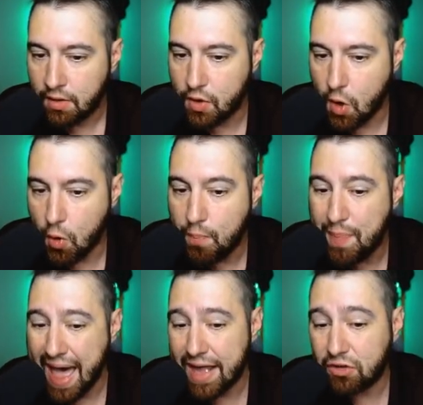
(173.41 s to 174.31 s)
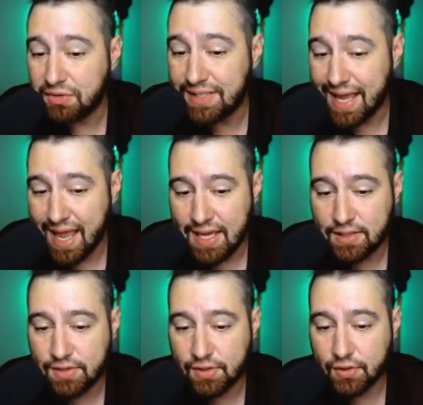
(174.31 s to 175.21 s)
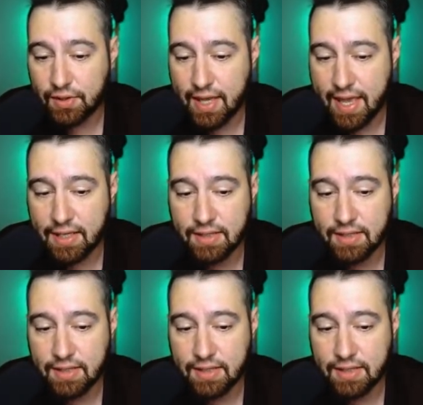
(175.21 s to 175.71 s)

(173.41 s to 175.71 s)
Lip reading: Go Battle Days. So again,